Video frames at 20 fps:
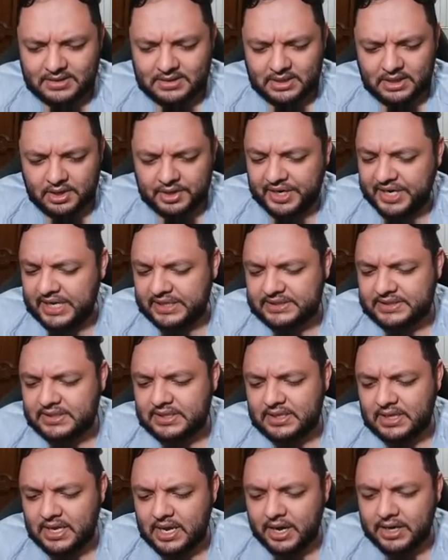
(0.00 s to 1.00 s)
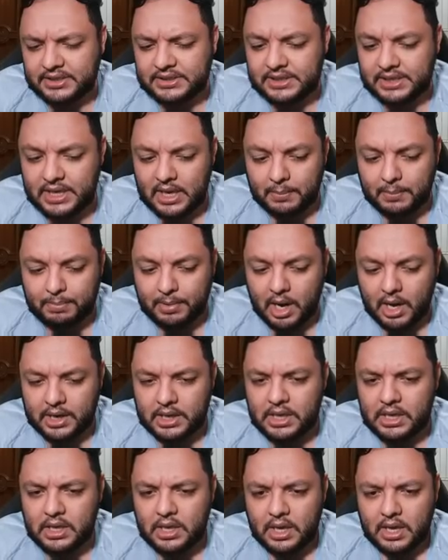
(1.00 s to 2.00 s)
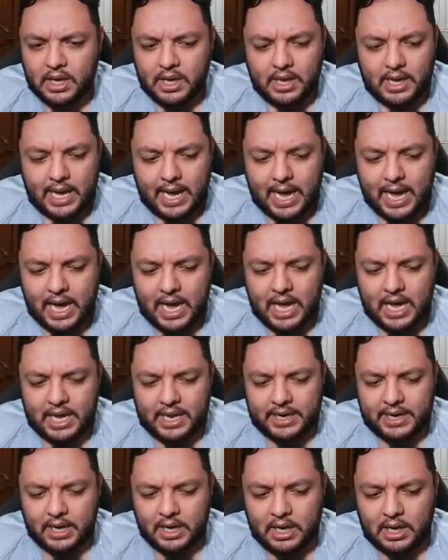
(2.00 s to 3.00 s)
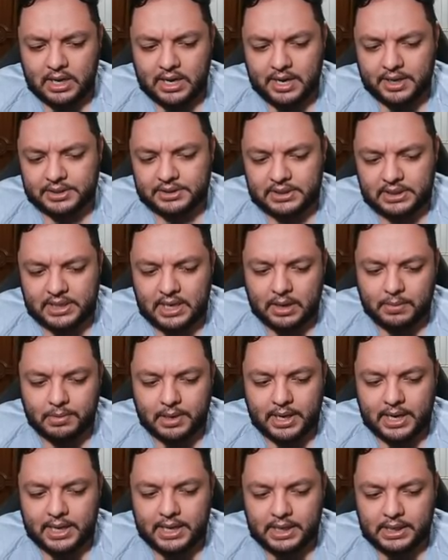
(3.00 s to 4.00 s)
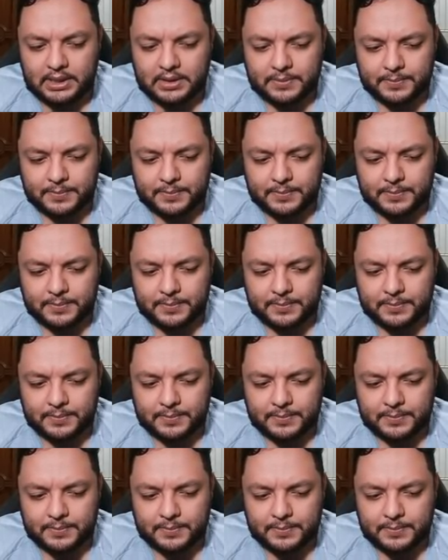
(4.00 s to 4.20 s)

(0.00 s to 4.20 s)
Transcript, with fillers: Here I can guarantee a body and uh, guarantee that I'm gonna hit